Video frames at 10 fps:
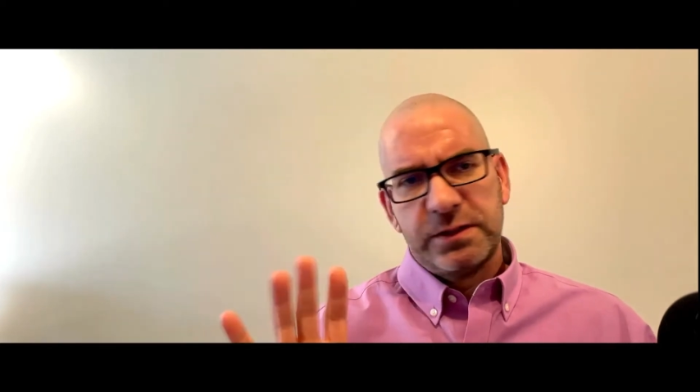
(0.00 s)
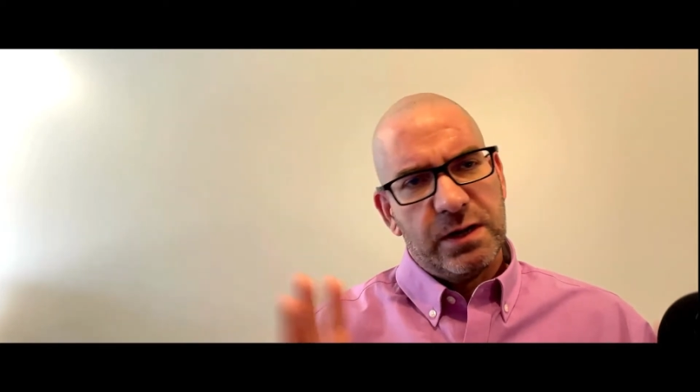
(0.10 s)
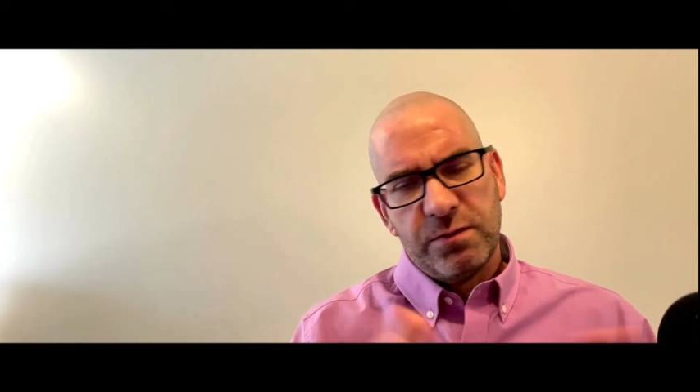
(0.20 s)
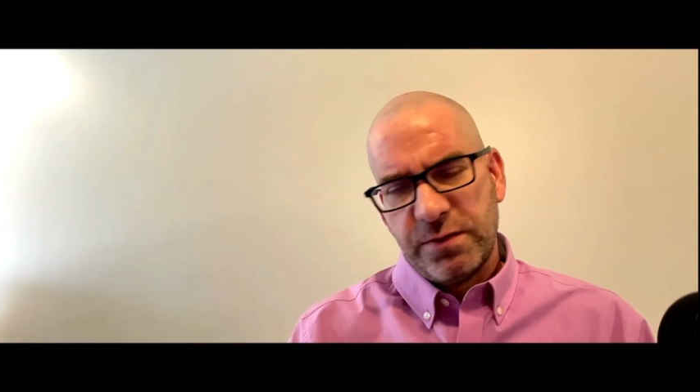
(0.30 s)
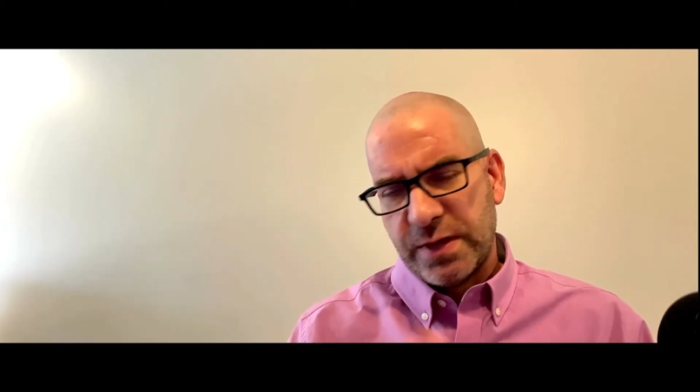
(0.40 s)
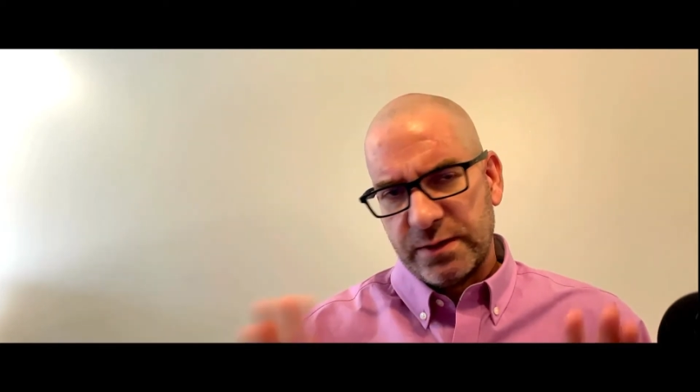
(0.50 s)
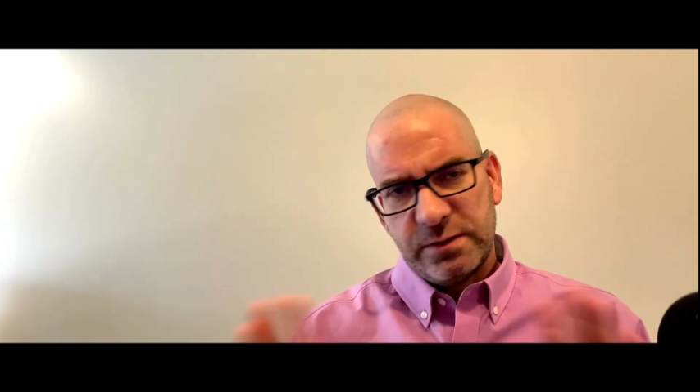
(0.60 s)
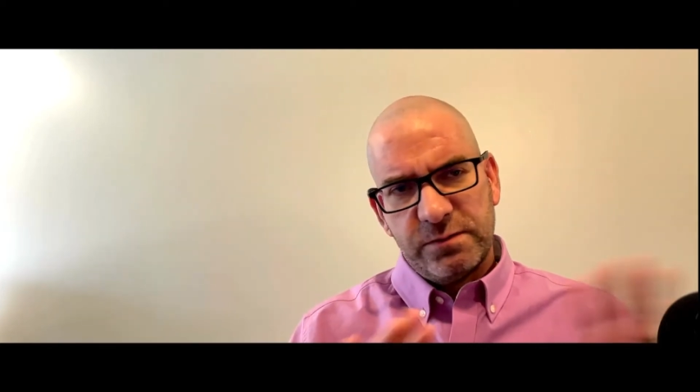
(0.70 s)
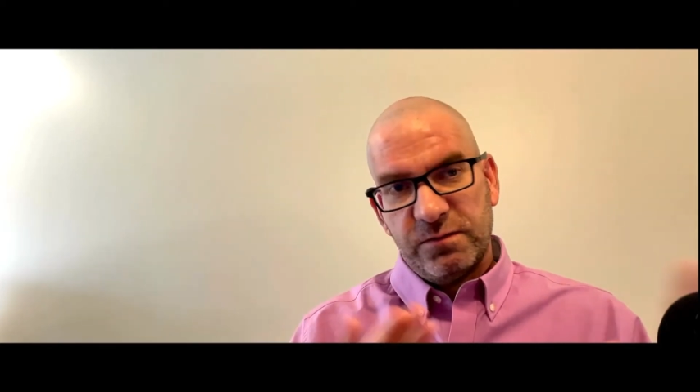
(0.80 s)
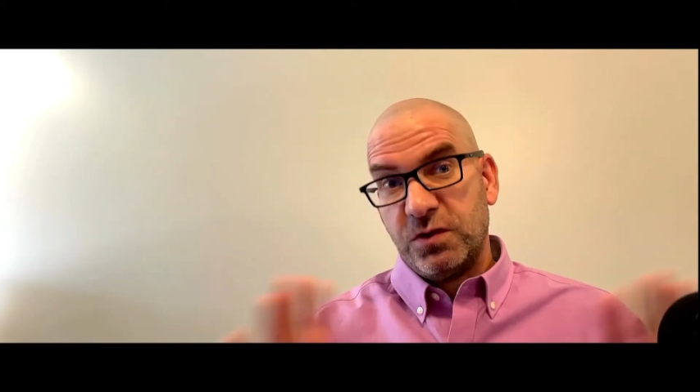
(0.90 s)
however
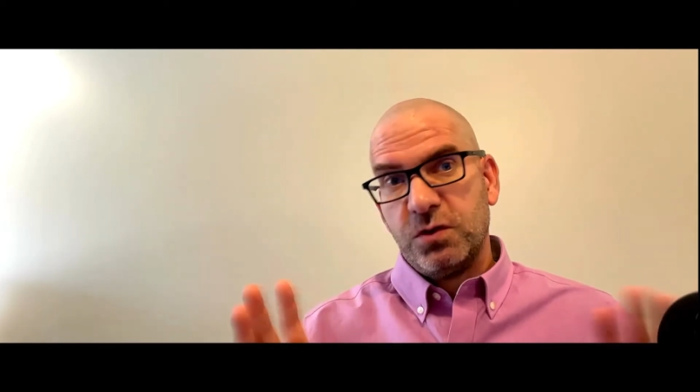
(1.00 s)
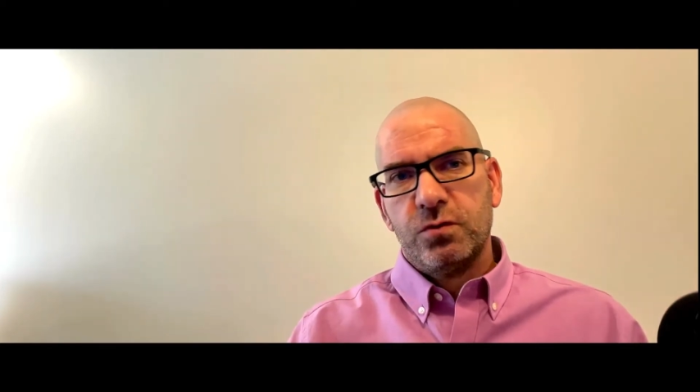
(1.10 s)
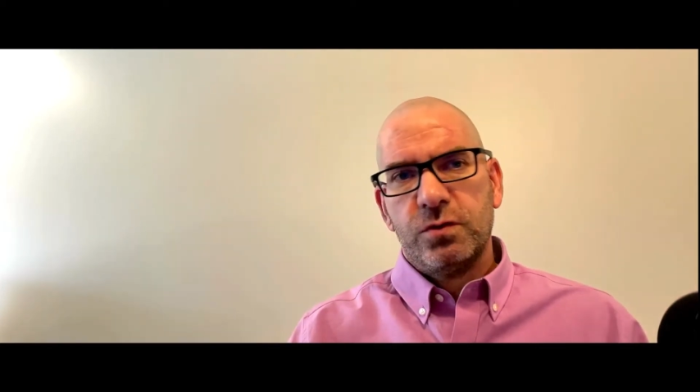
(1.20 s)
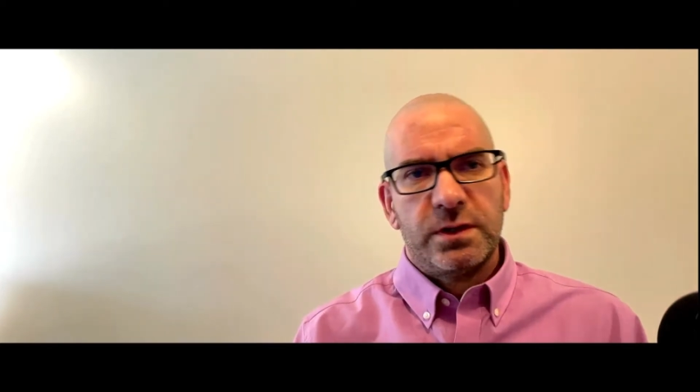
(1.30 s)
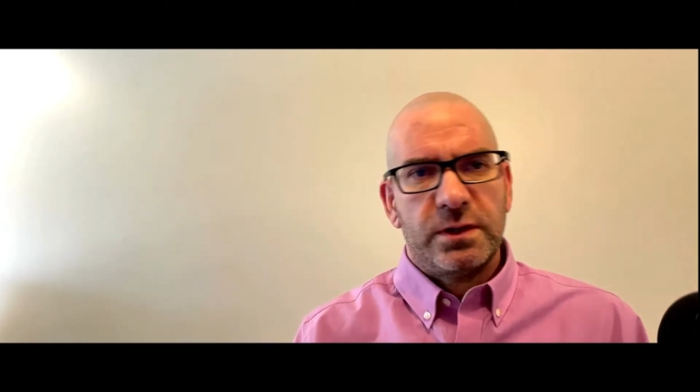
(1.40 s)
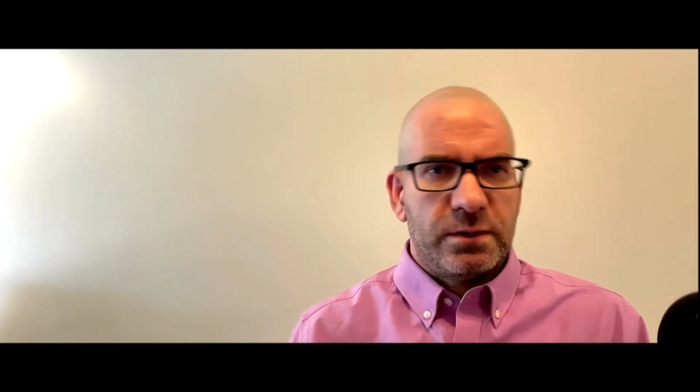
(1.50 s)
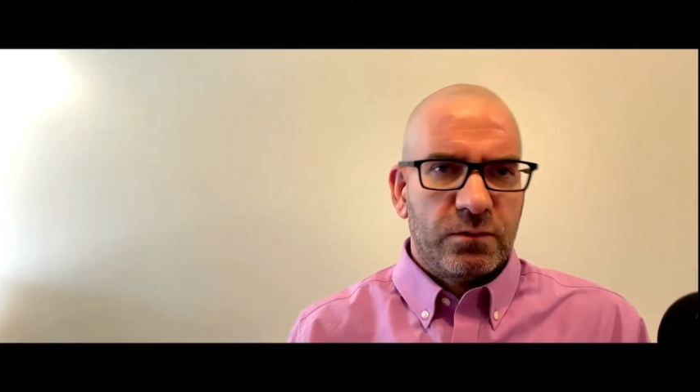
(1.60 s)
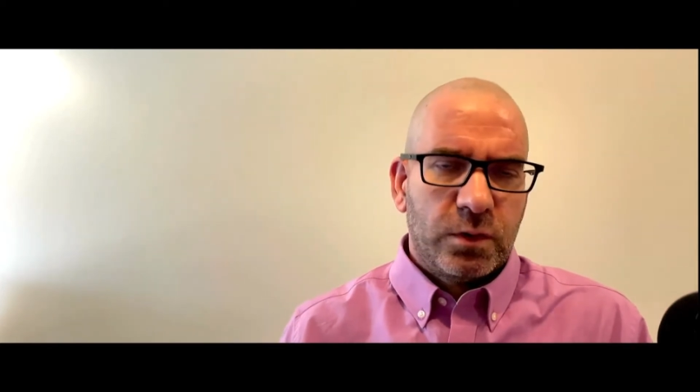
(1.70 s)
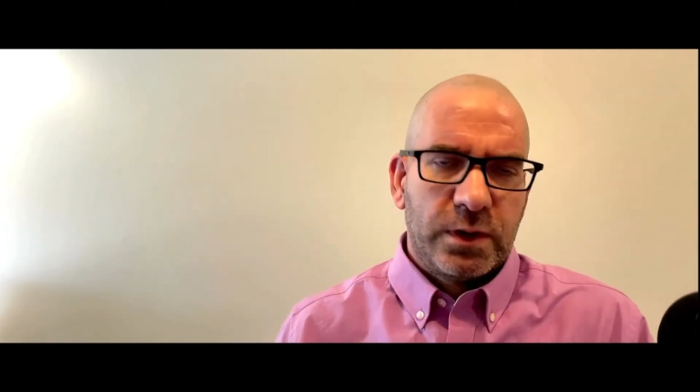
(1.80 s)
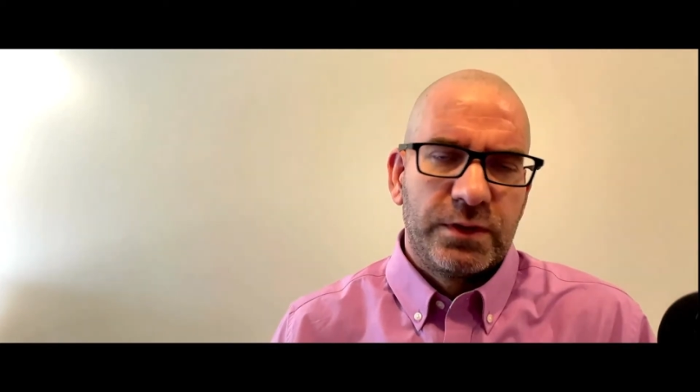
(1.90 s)
that's viewed and
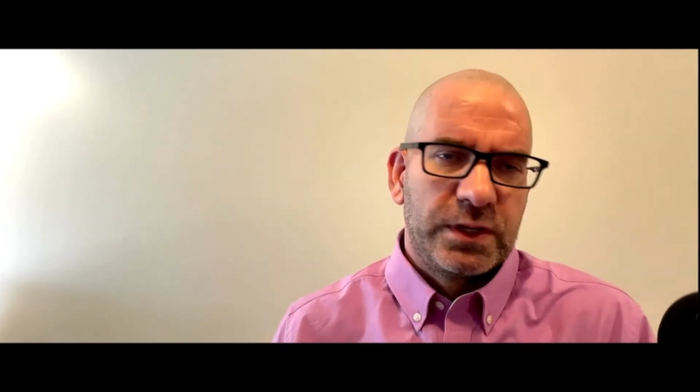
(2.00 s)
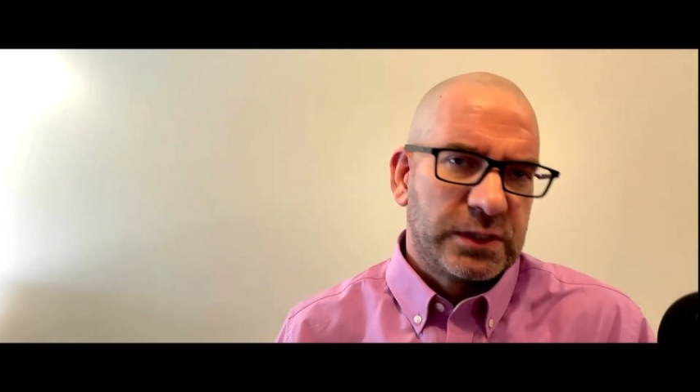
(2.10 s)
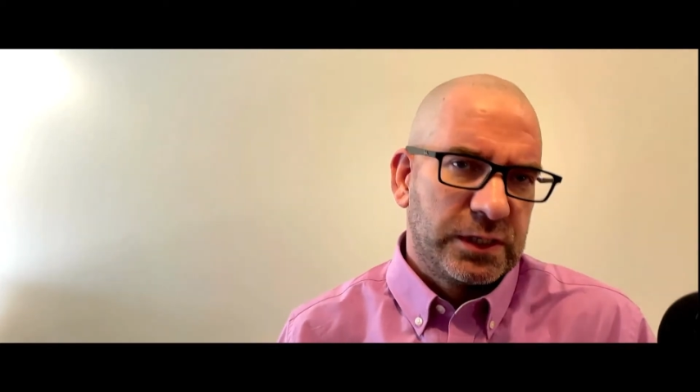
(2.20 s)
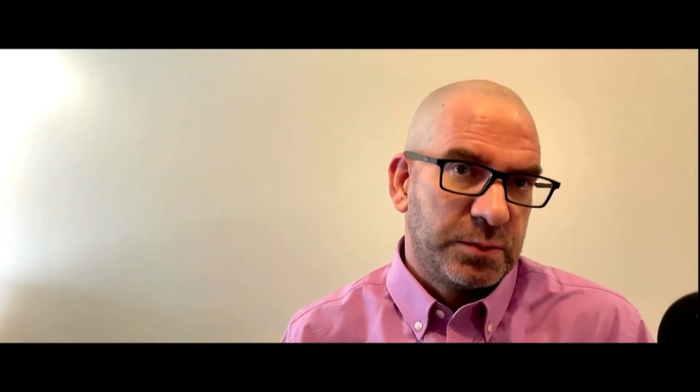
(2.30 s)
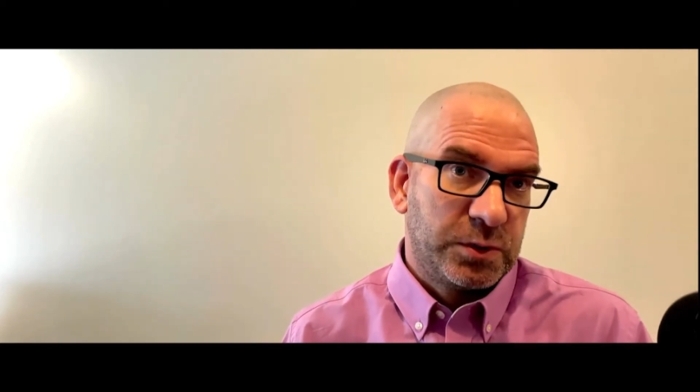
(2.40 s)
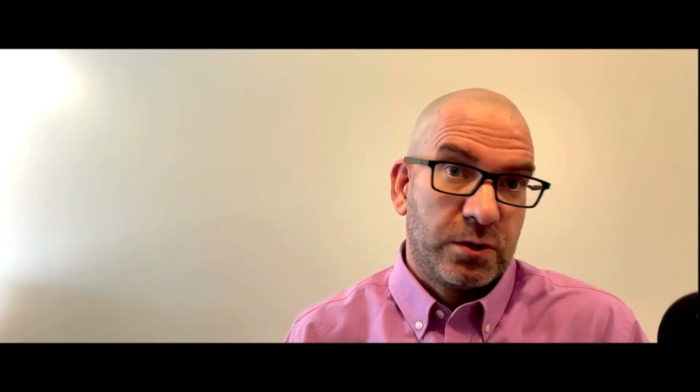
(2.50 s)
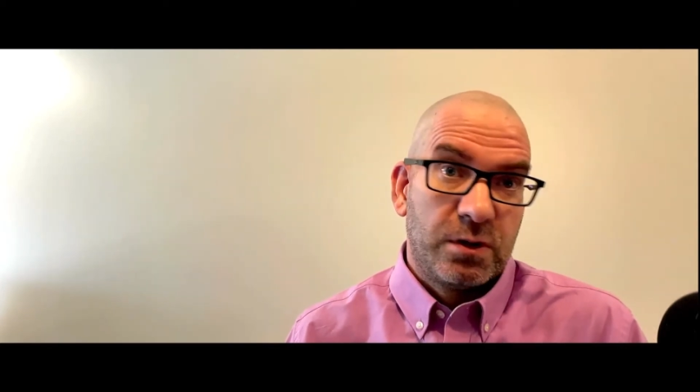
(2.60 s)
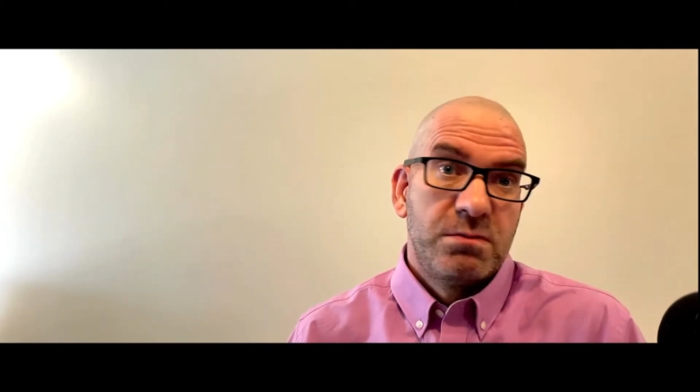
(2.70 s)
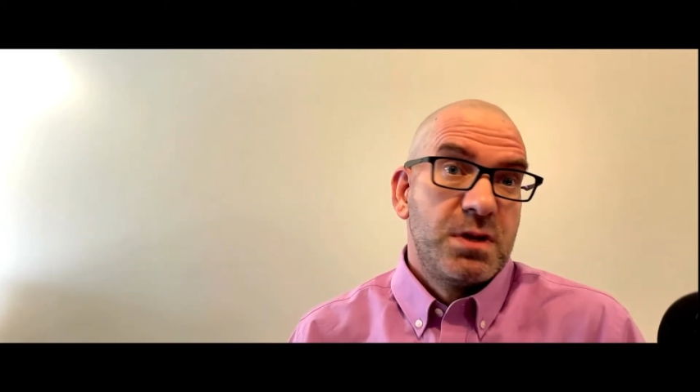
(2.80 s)
whatever the assessments are